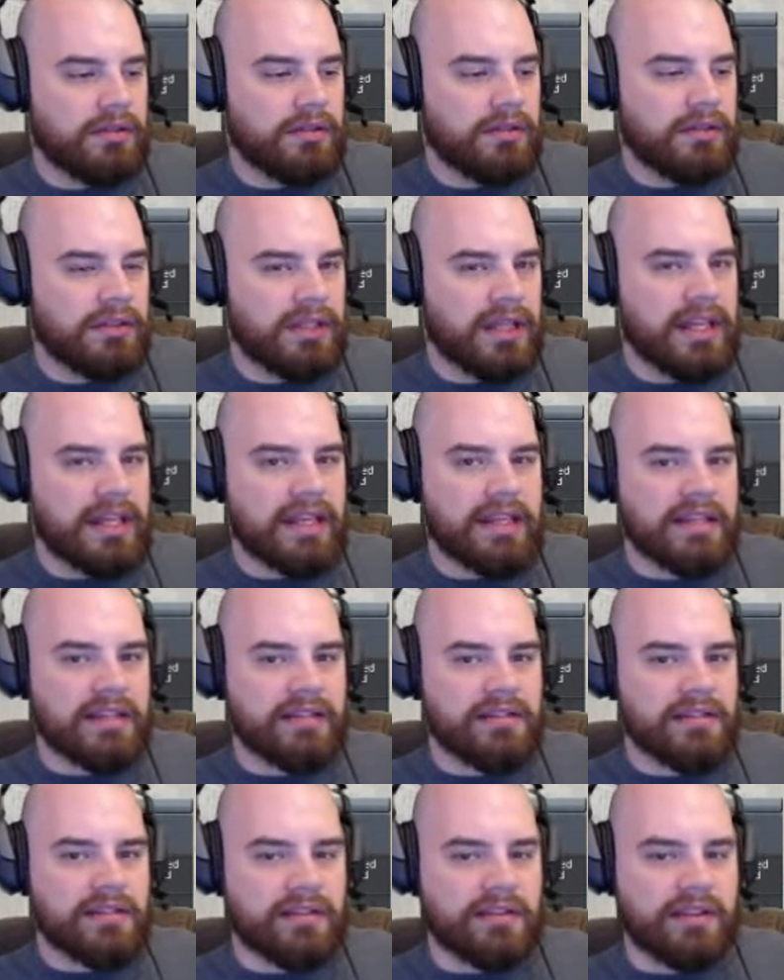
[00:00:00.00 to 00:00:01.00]

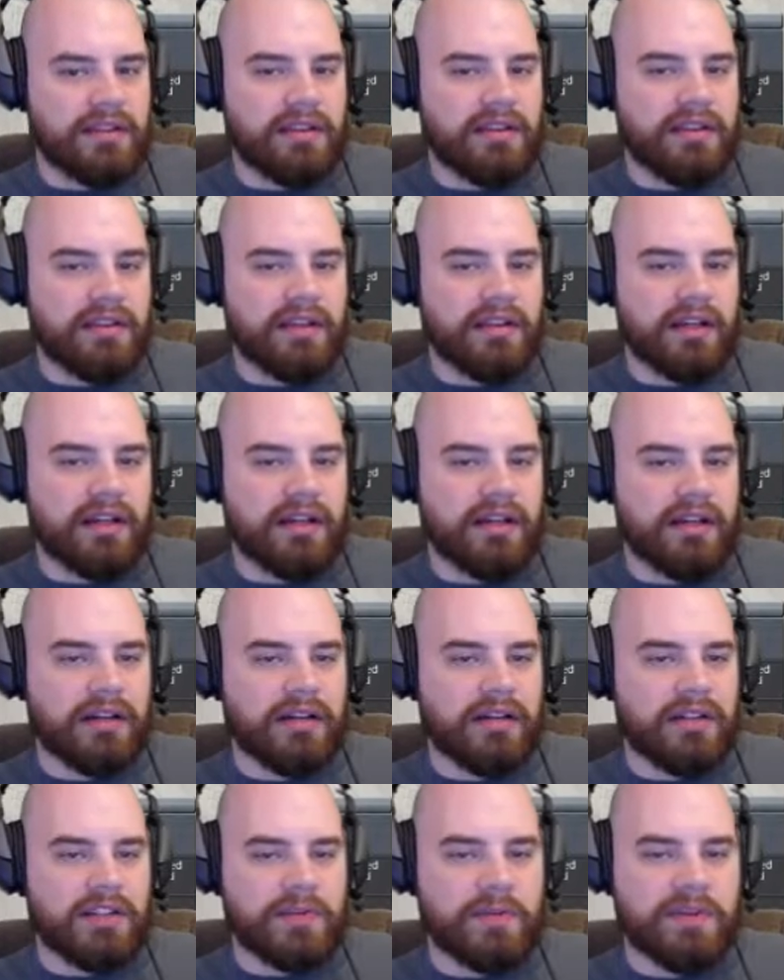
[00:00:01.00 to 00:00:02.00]
is
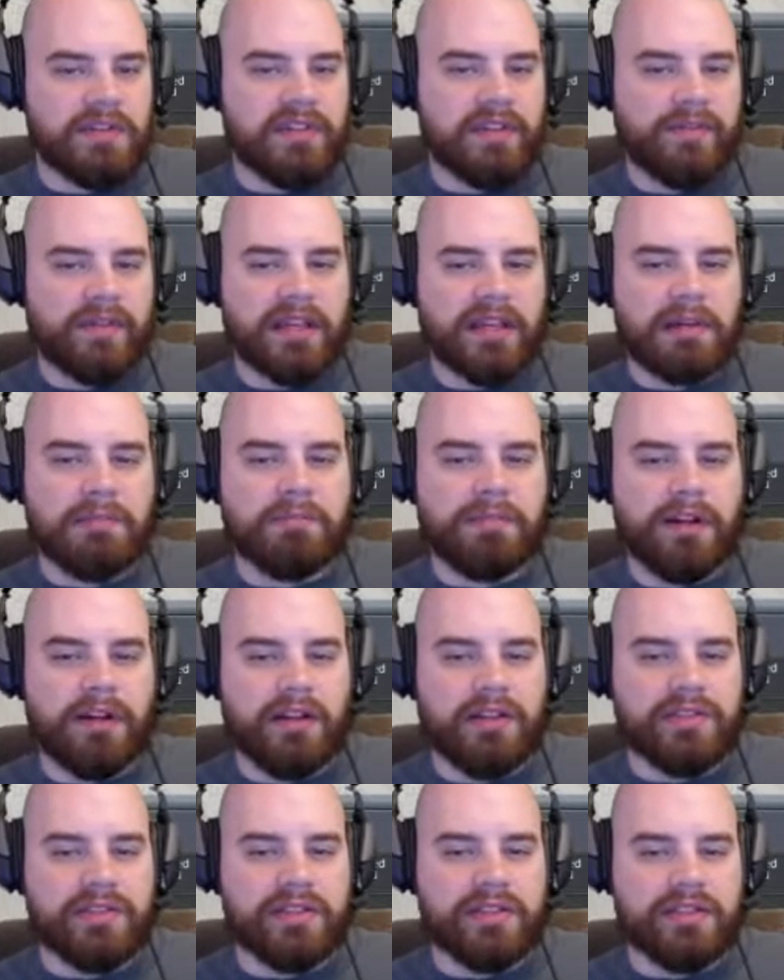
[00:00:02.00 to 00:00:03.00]
the specific
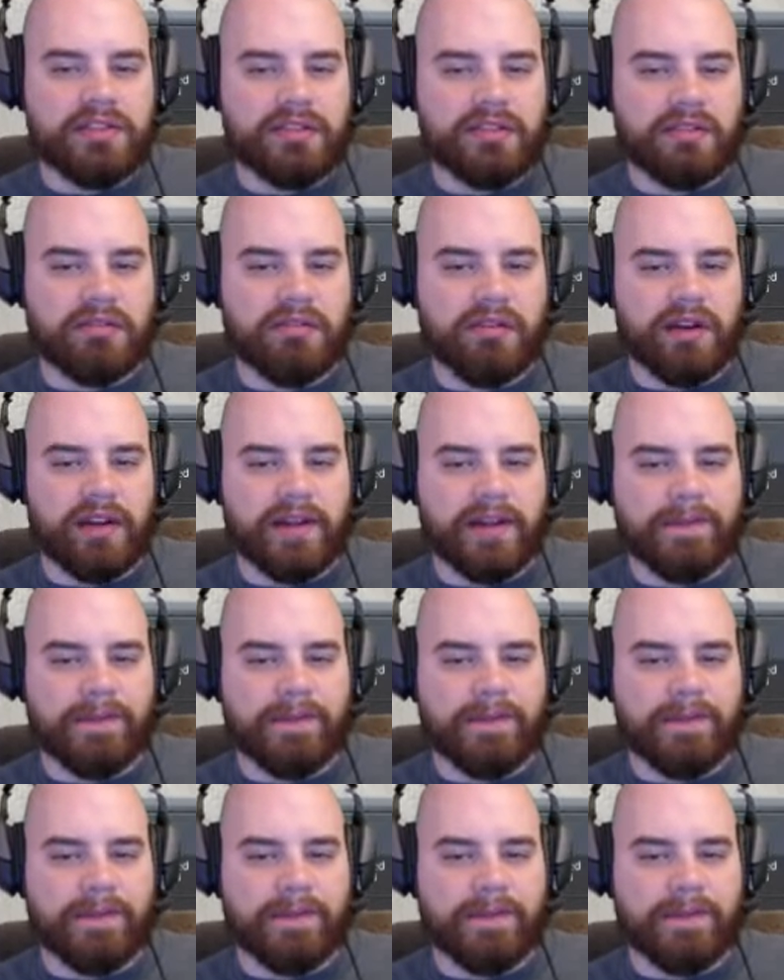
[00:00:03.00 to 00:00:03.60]
impulse isn't great.